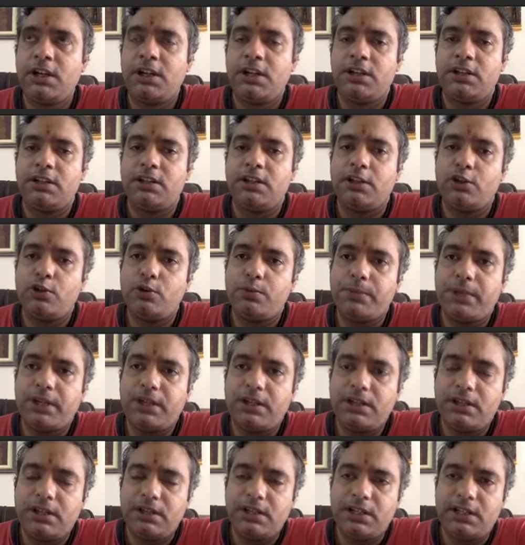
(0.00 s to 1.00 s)
the new
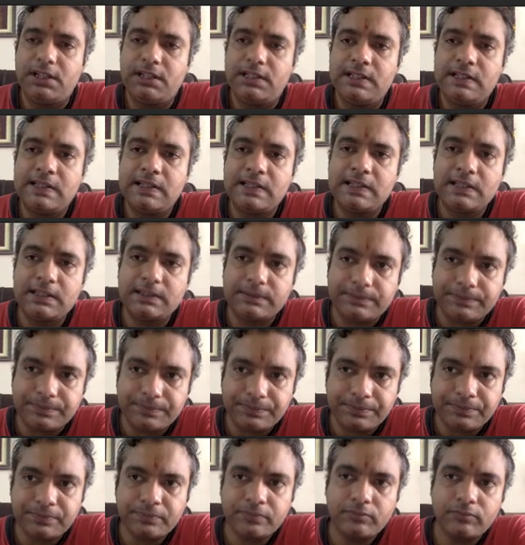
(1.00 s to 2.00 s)
materials
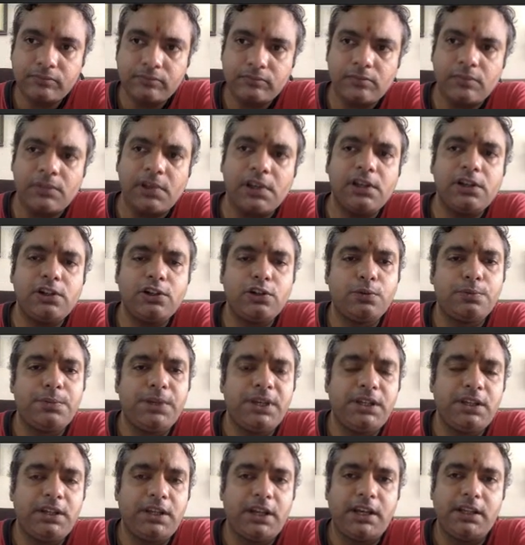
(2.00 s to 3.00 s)
to
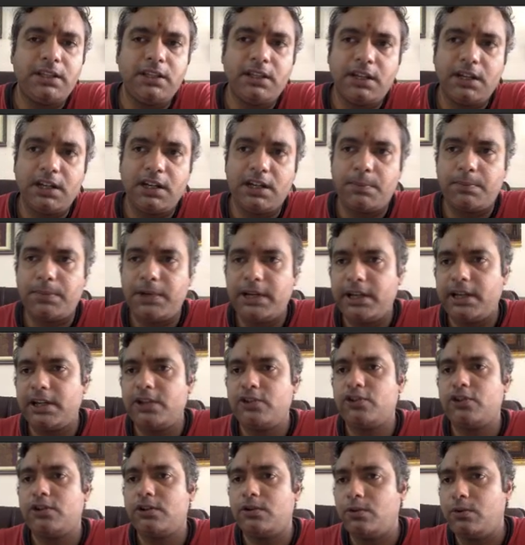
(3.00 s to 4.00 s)
be either in
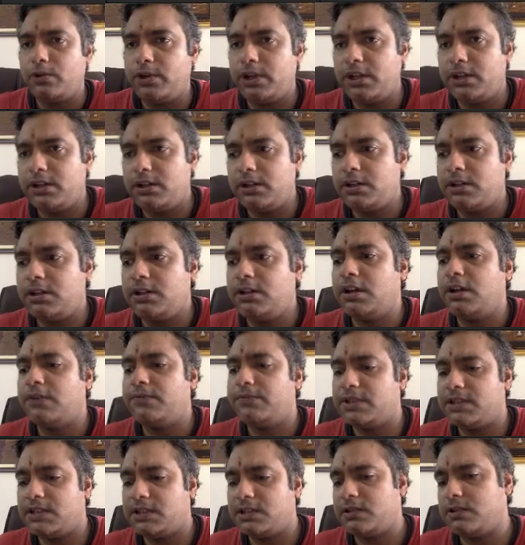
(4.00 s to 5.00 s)
application oriented
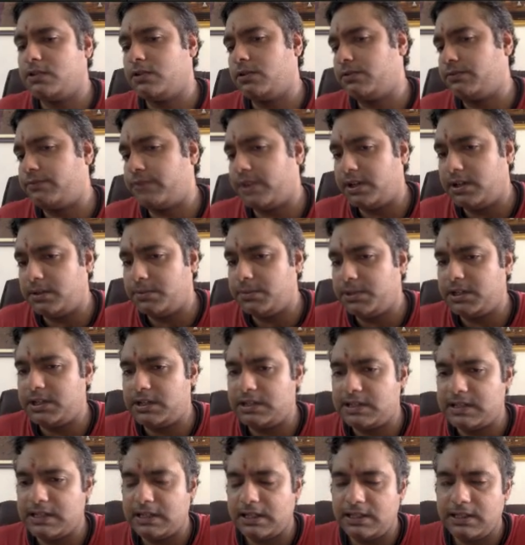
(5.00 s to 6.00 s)
physics or fundamental
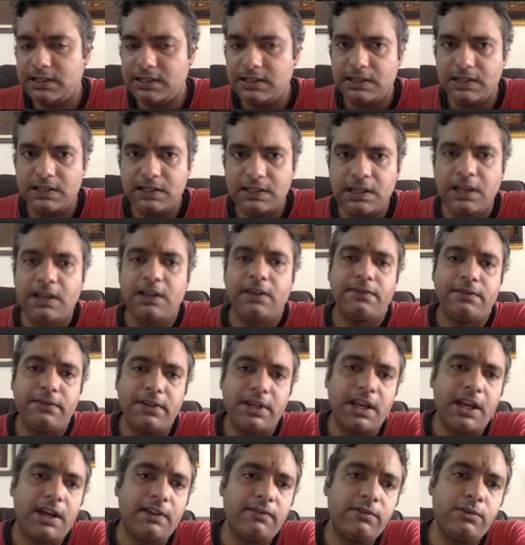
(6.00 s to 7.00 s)
sciences, we
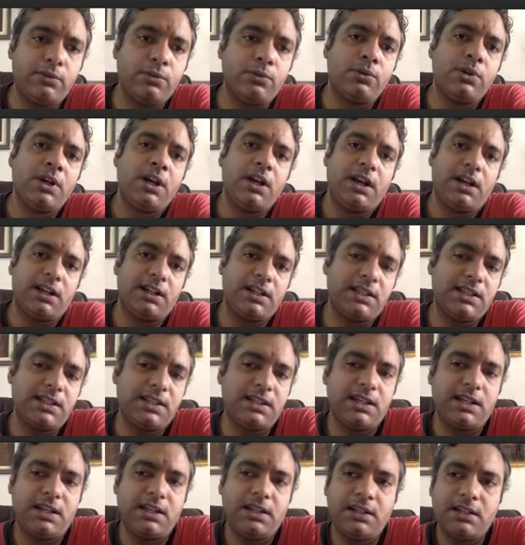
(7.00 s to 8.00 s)
have to
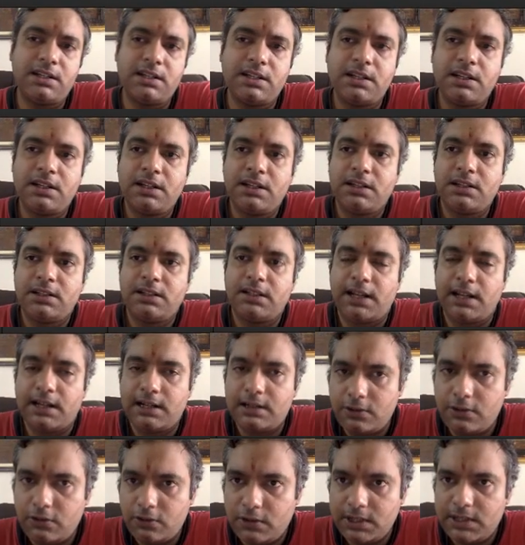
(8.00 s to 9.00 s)
understand the
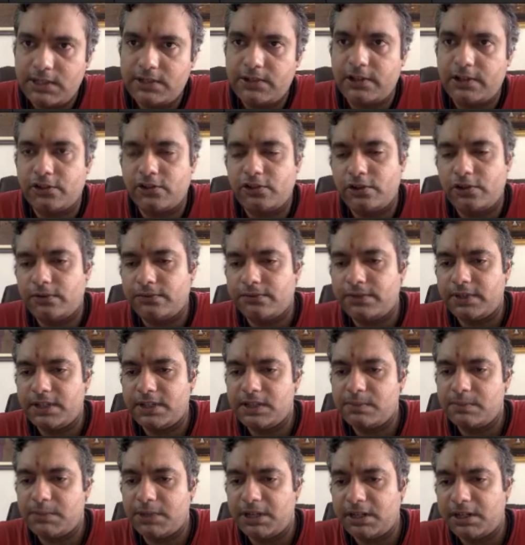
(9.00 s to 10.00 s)
electronic structure of
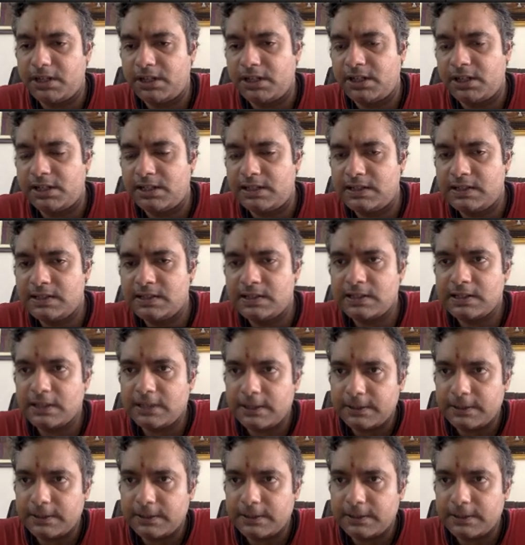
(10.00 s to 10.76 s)
these materials